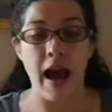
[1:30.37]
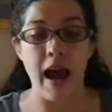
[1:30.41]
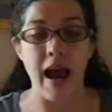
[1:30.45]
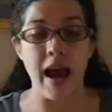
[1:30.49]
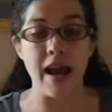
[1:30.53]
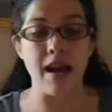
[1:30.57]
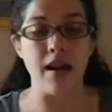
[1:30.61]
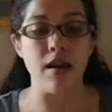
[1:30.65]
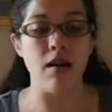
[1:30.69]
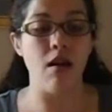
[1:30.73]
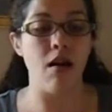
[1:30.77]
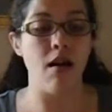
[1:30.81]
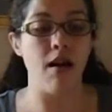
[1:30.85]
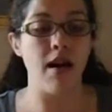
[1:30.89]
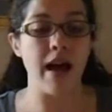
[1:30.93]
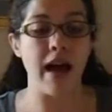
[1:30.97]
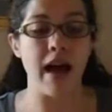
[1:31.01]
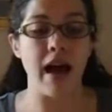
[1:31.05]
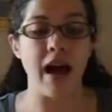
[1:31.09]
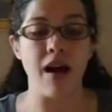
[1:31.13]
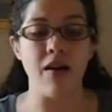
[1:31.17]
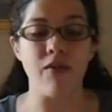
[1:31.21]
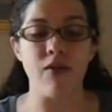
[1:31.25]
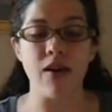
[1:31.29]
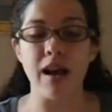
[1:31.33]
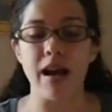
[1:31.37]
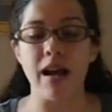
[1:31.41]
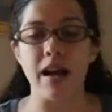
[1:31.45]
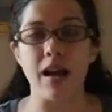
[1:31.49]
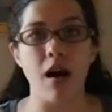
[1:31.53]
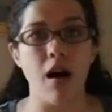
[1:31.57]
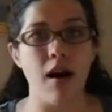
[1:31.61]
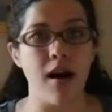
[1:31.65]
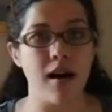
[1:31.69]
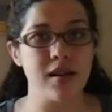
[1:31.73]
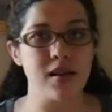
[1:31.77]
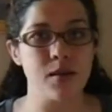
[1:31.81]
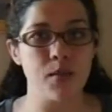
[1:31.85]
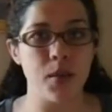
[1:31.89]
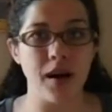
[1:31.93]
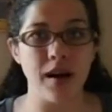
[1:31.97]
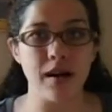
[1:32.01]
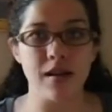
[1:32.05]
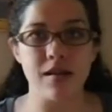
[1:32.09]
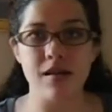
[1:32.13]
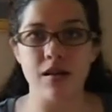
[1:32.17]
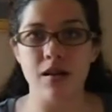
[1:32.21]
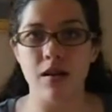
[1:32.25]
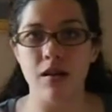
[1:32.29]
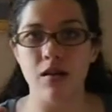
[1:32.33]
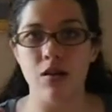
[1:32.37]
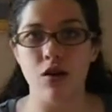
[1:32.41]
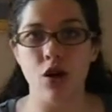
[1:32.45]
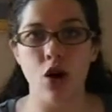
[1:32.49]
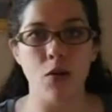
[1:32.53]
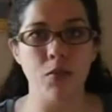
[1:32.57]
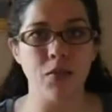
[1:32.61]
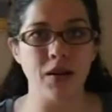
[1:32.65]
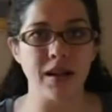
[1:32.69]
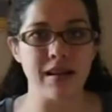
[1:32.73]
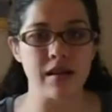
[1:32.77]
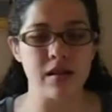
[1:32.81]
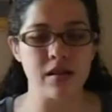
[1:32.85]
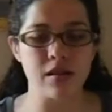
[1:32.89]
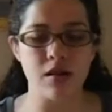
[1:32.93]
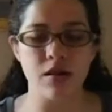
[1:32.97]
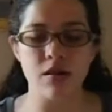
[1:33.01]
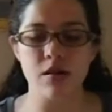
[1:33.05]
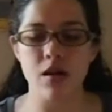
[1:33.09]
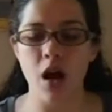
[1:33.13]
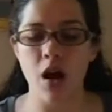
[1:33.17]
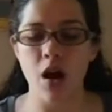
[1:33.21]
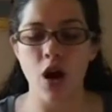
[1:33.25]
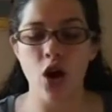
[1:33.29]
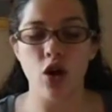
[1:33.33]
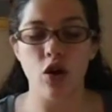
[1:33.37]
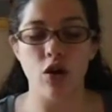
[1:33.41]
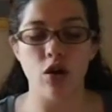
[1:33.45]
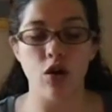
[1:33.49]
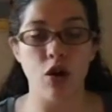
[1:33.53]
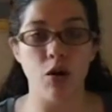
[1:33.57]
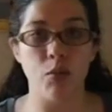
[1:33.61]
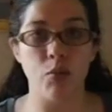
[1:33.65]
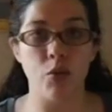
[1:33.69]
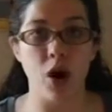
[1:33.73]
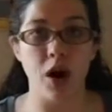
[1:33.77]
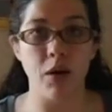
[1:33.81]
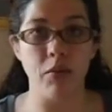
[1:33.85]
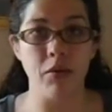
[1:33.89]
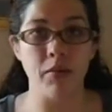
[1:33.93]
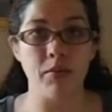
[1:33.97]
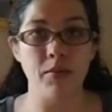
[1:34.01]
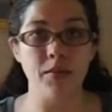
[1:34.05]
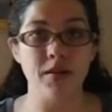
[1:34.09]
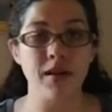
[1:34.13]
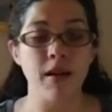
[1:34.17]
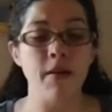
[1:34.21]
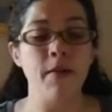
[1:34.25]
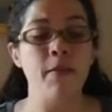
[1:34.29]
and not have any hot spots, no blisters, no problems.